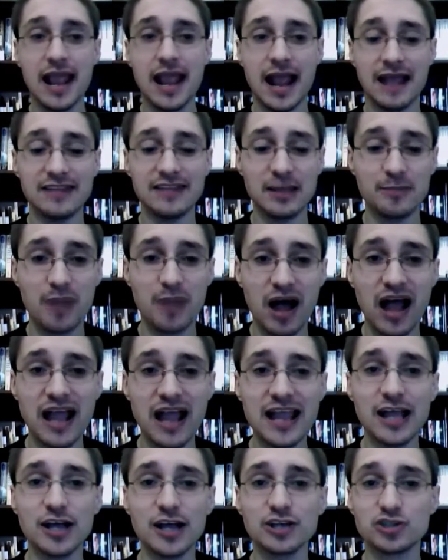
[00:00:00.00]
and they
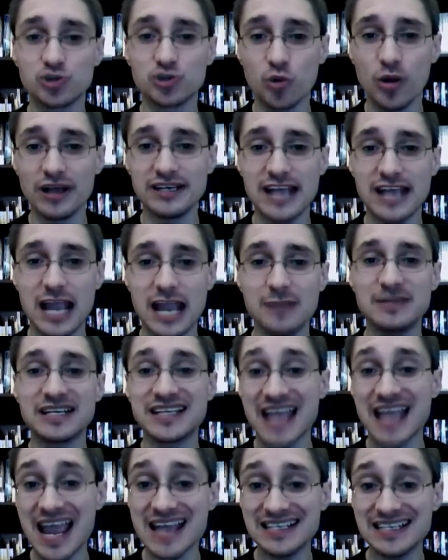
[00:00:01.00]
buy a droid named
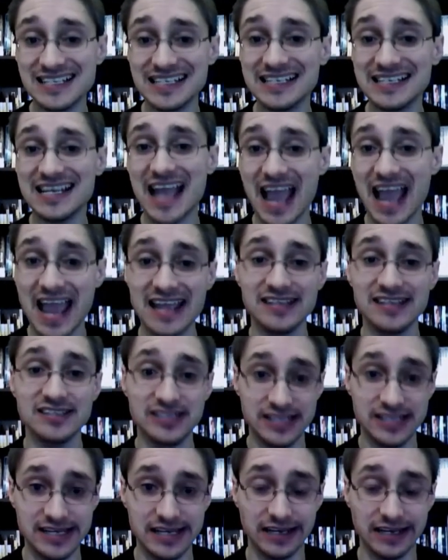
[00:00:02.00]

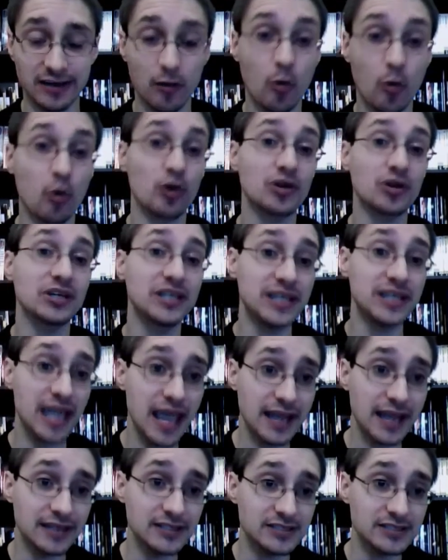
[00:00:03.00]
KT-18, or
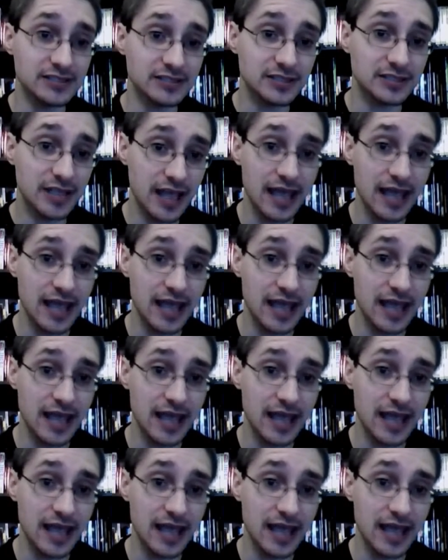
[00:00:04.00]
Kate,